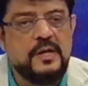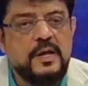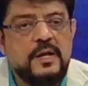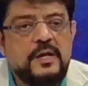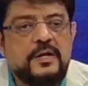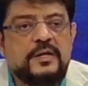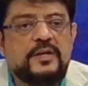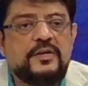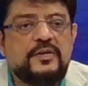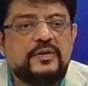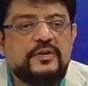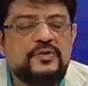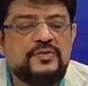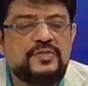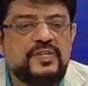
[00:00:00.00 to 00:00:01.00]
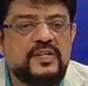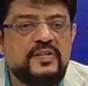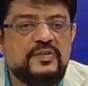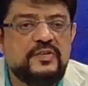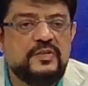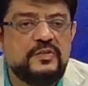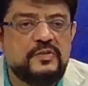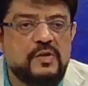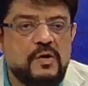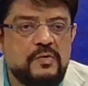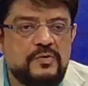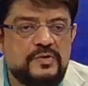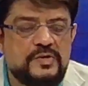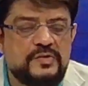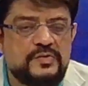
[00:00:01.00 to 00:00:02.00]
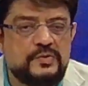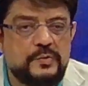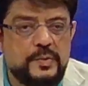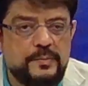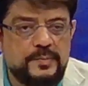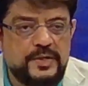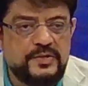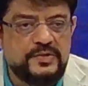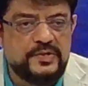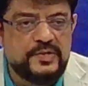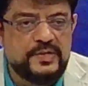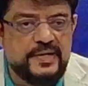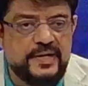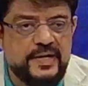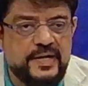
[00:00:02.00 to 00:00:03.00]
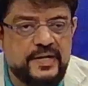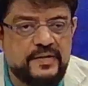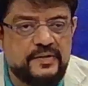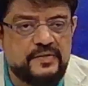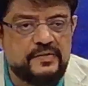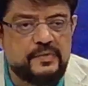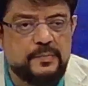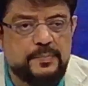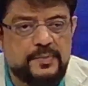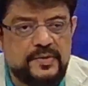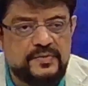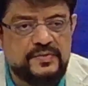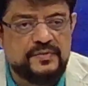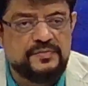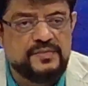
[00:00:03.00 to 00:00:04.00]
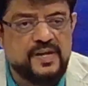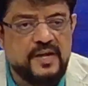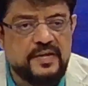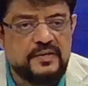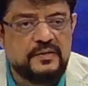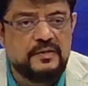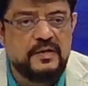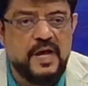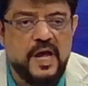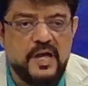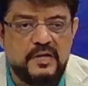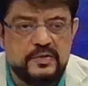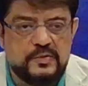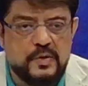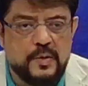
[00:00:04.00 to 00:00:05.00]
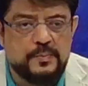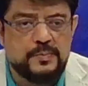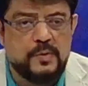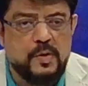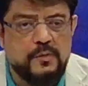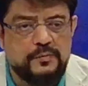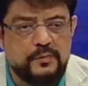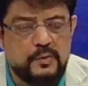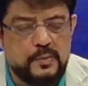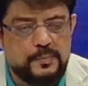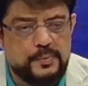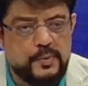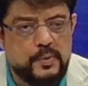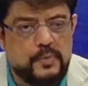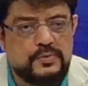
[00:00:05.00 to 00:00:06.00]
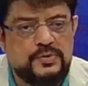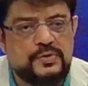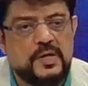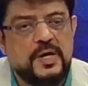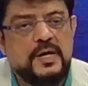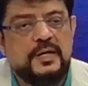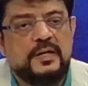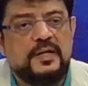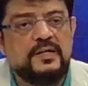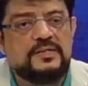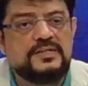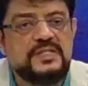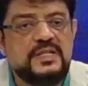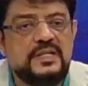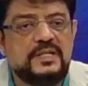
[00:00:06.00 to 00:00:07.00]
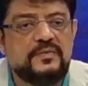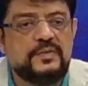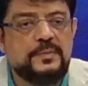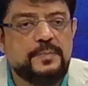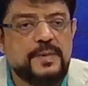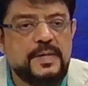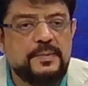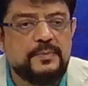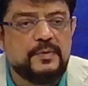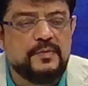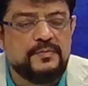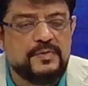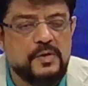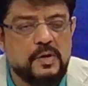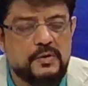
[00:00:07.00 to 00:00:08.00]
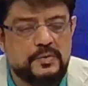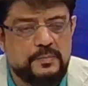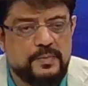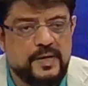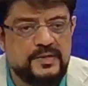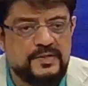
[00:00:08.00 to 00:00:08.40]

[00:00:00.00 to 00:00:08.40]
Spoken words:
He urged the Indian authorities to immediately end this oppressive cycle and adopt lawful approach in dealing with the people of the occupied